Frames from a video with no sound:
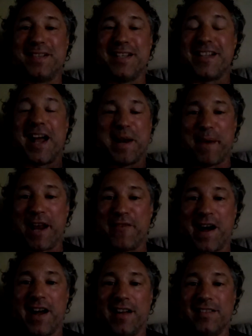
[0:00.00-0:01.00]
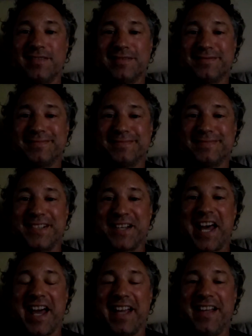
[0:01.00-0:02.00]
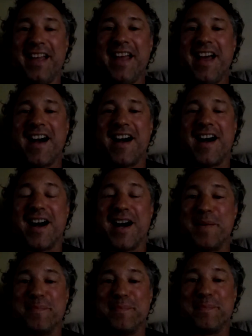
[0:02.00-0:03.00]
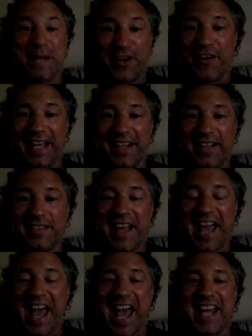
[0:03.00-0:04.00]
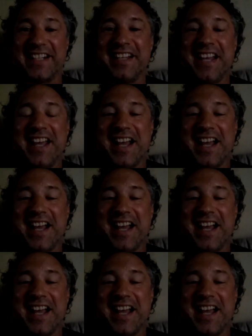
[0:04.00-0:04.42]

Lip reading: is not a pedophile. Okay. Period. And